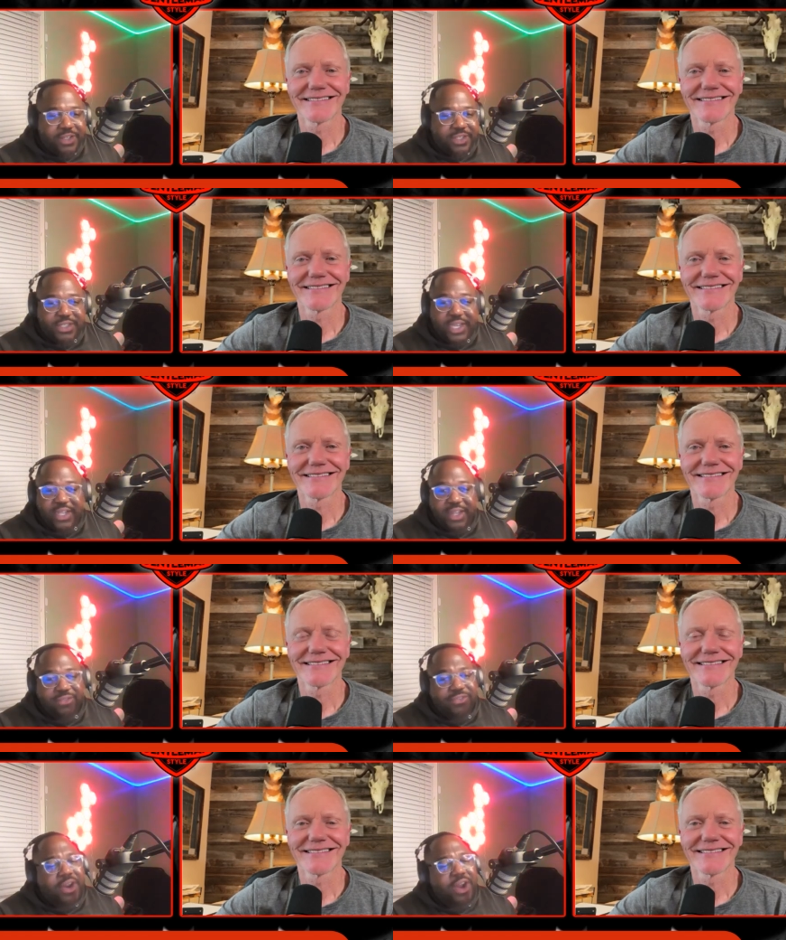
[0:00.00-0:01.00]
Speaker 1: listeners, and,
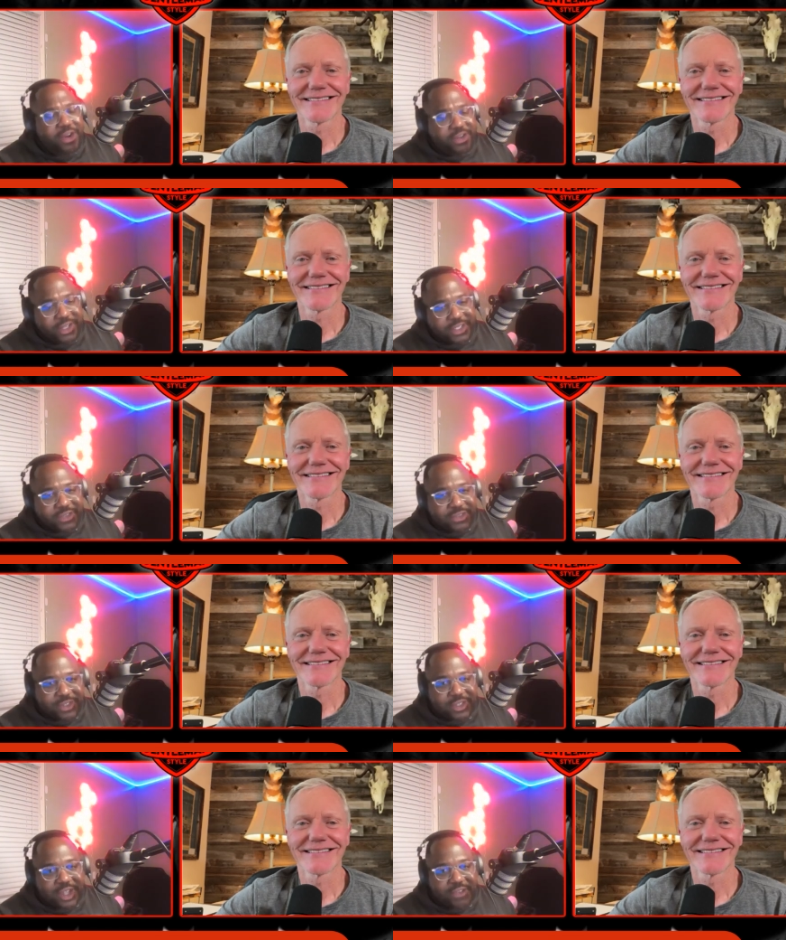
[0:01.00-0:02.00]
and for our audio listeners,
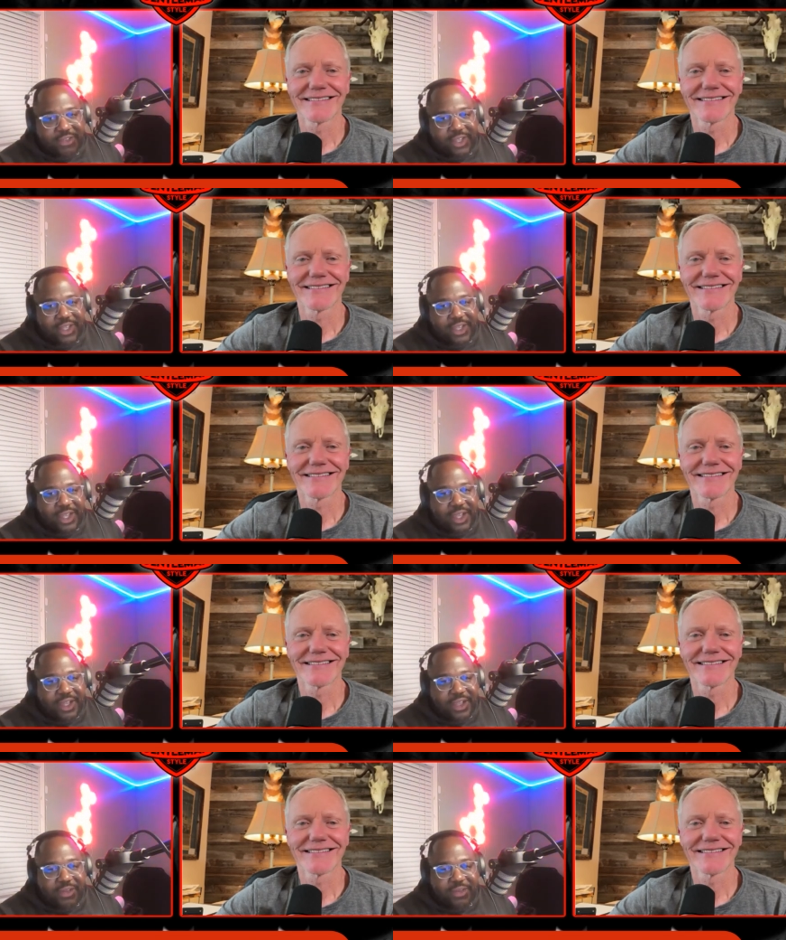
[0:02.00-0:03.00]
first off,
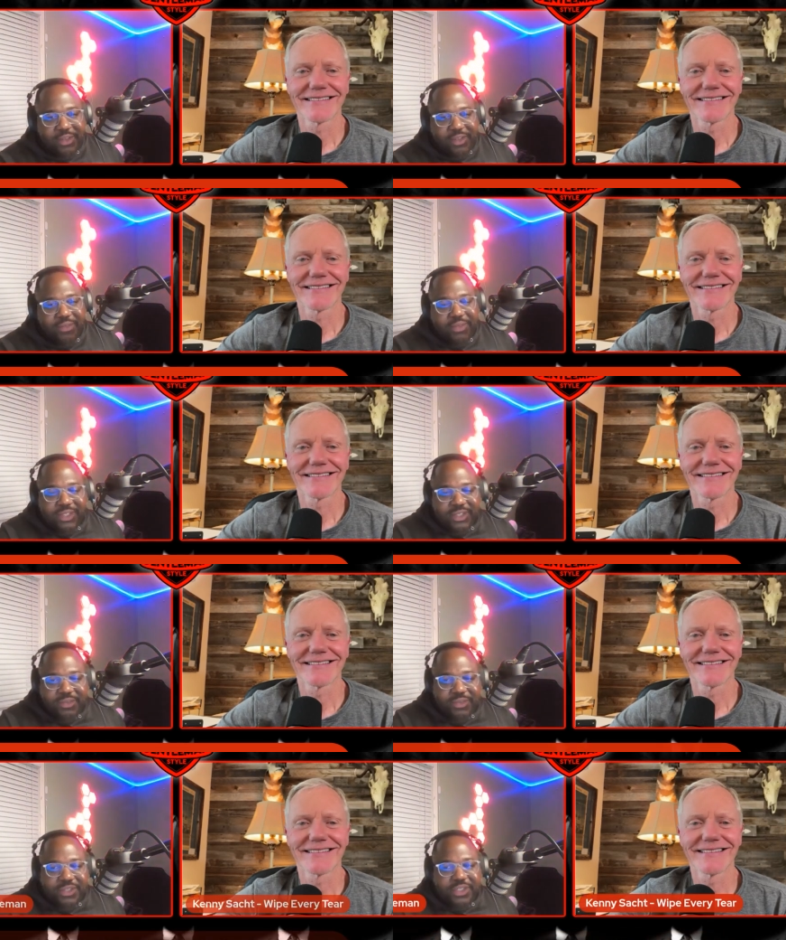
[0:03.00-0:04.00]
uh, Mister
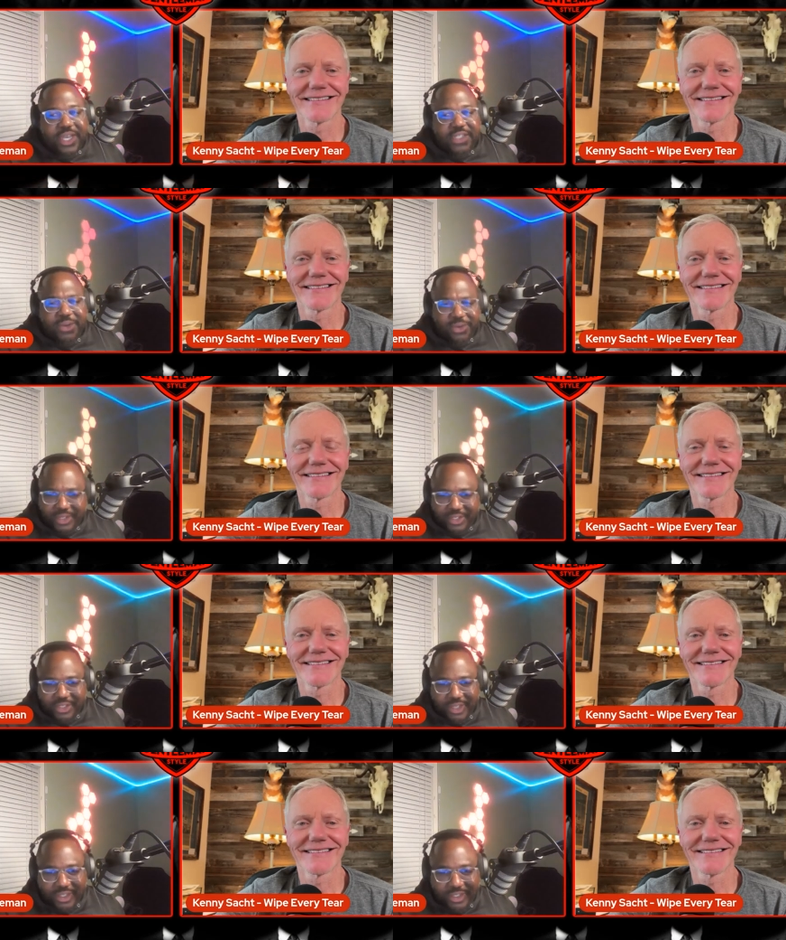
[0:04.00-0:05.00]
Mister Sacht, how old are you,
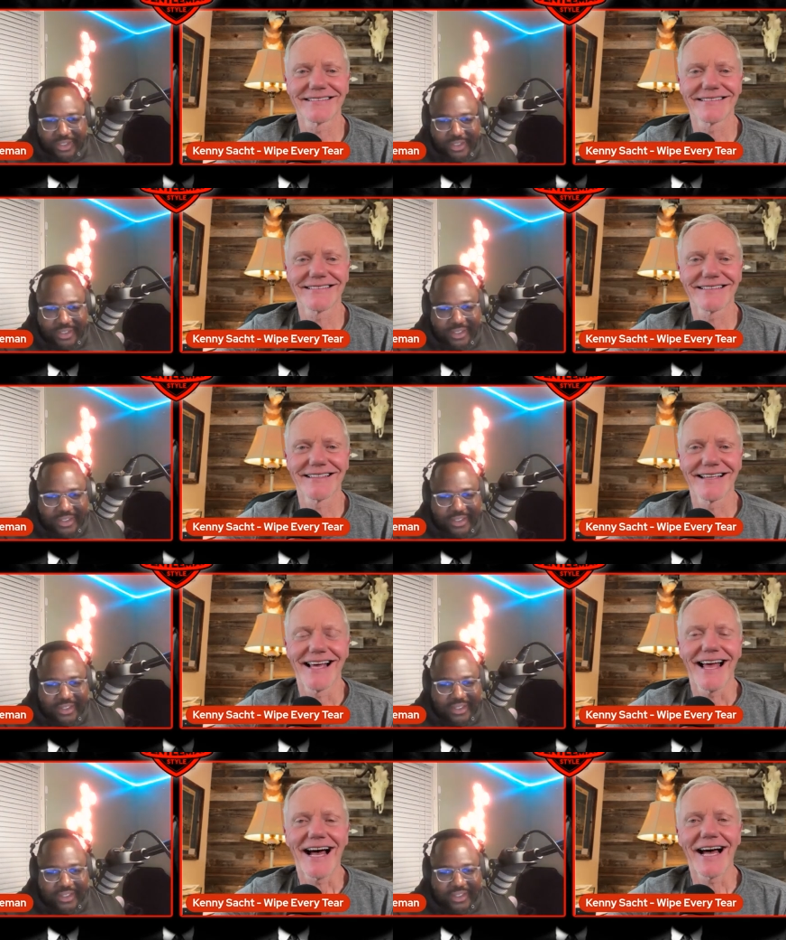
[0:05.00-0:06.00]
sir?
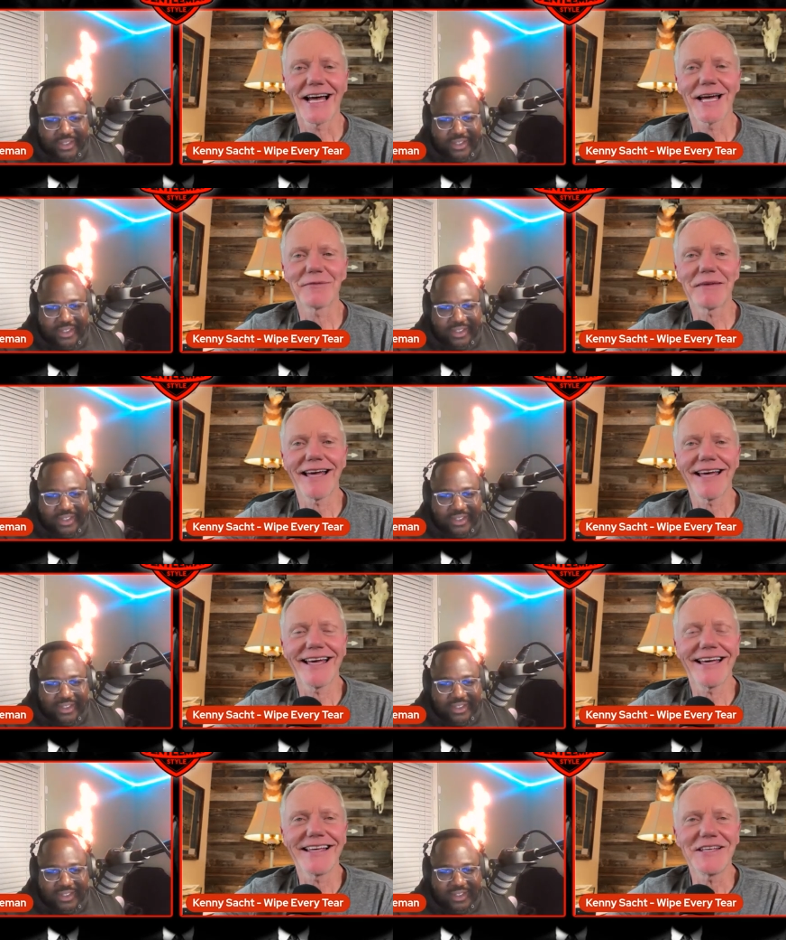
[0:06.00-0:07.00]
Speaker 2: I'm
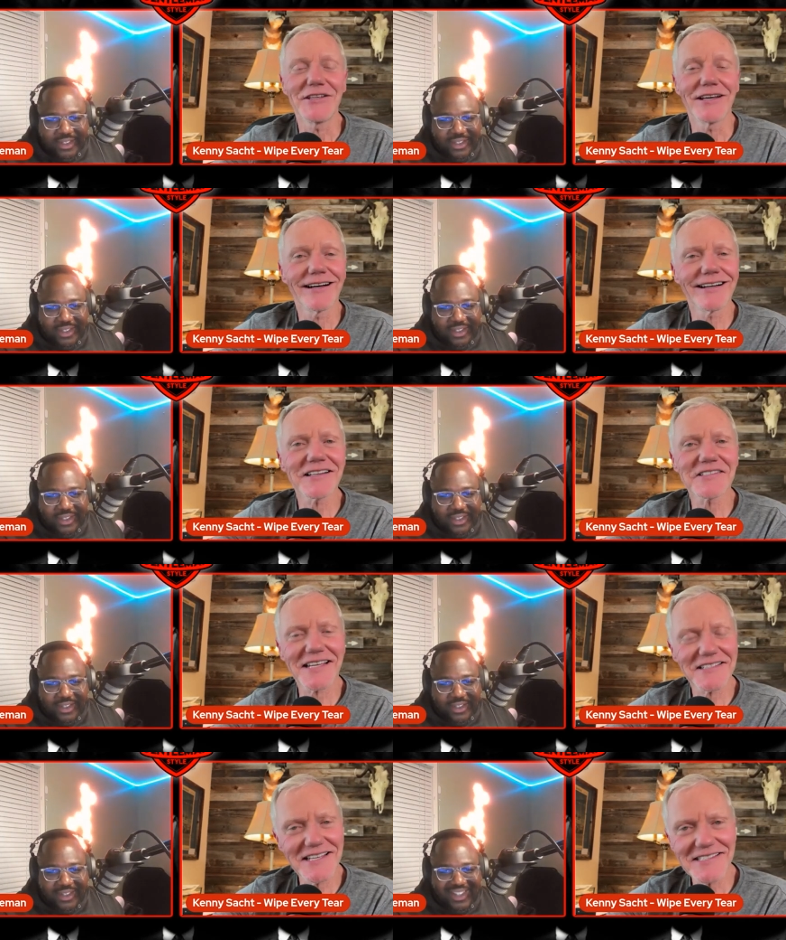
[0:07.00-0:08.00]
a young
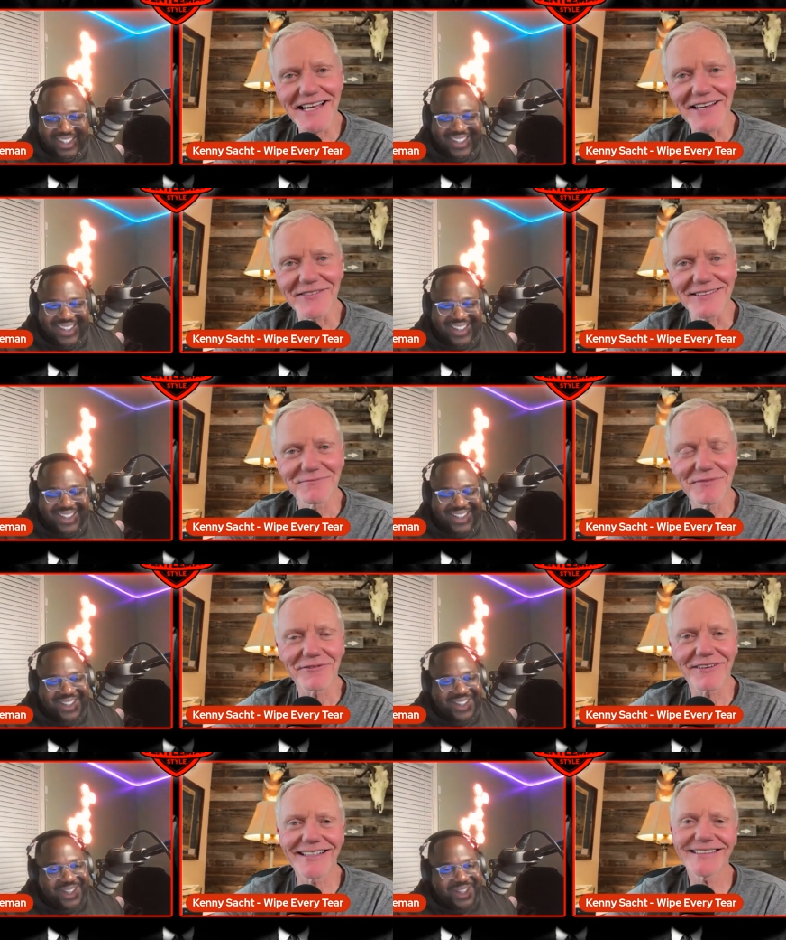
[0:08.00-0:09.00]
sixty-seven,
Speaker 1: my
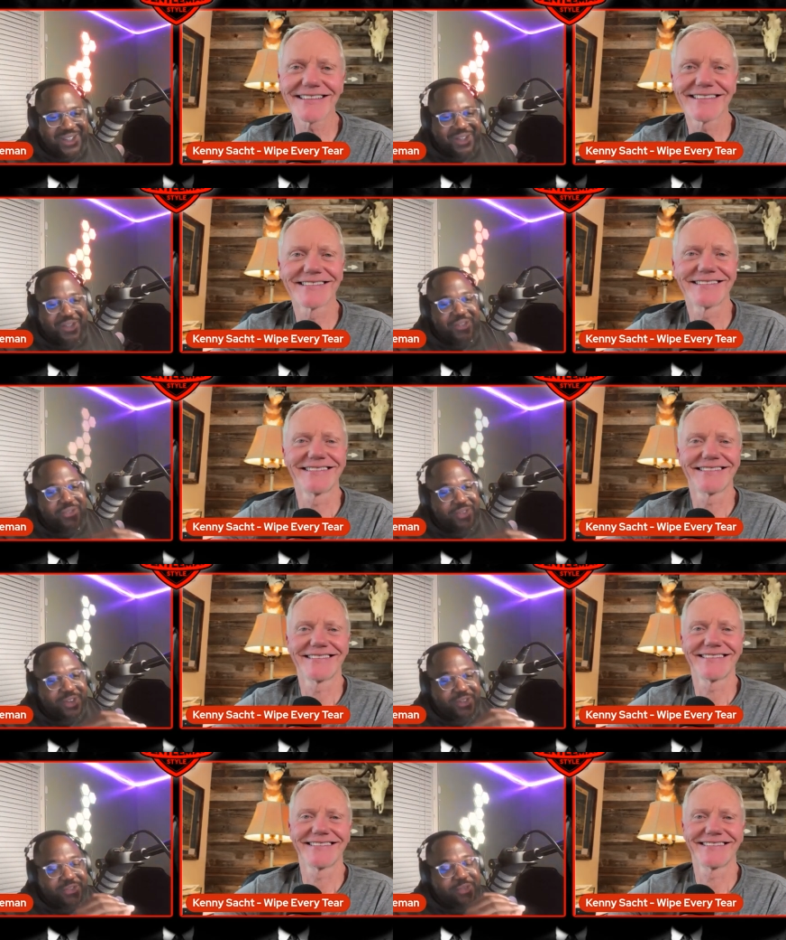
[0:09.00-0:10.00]
friend.
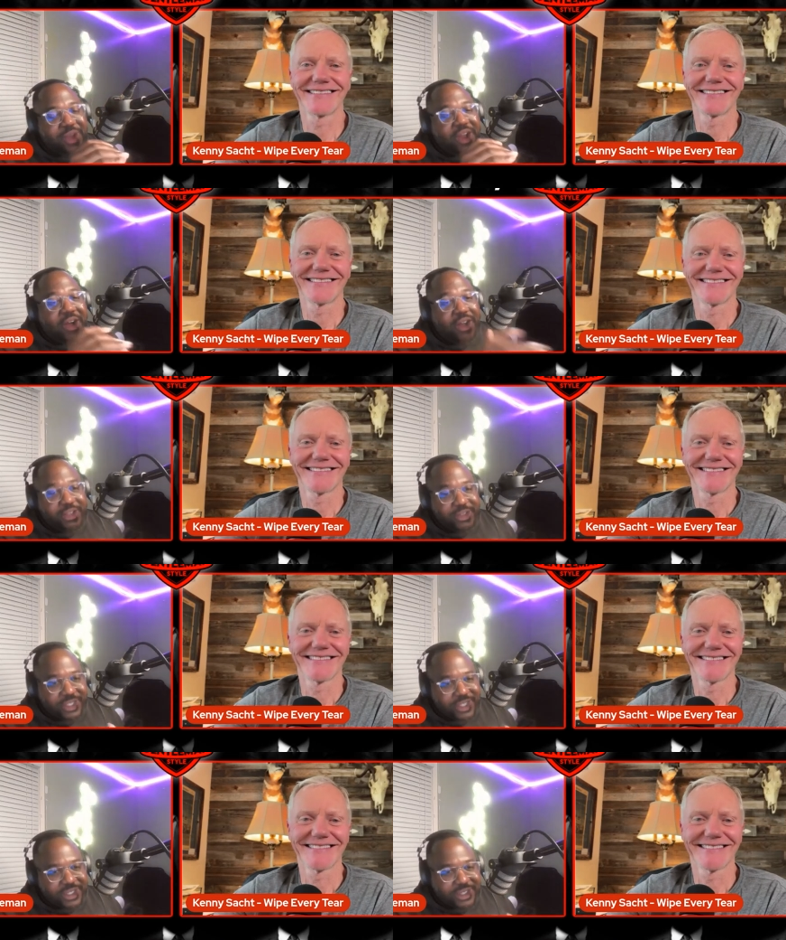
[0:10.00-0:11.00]
For, for my audio
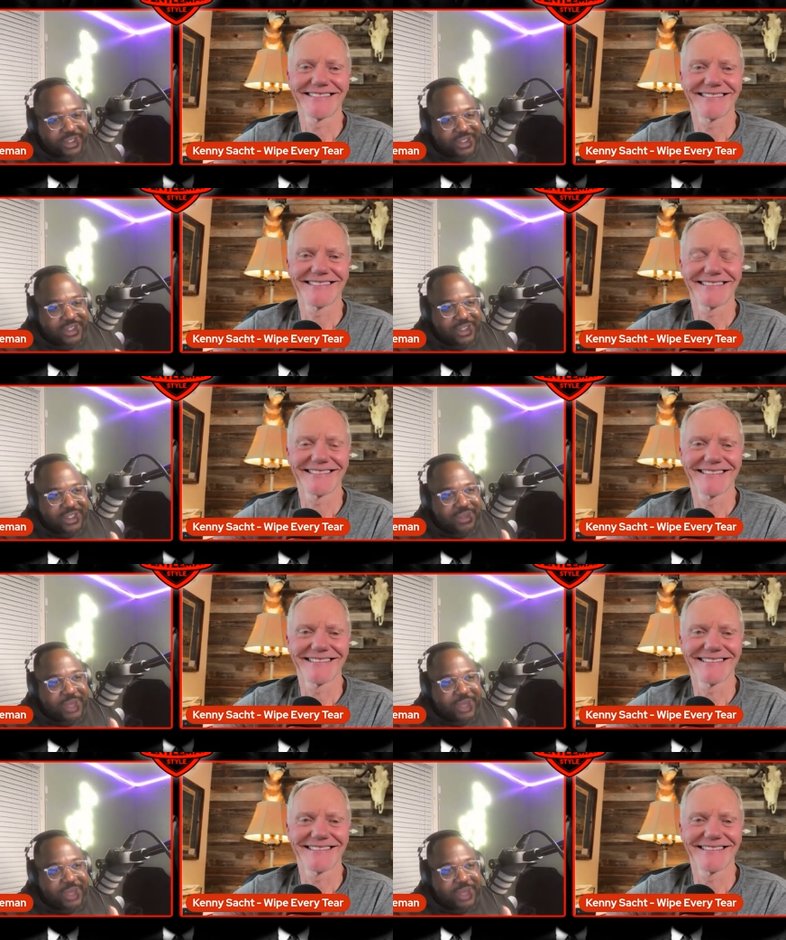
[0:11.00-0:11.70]
listeners, this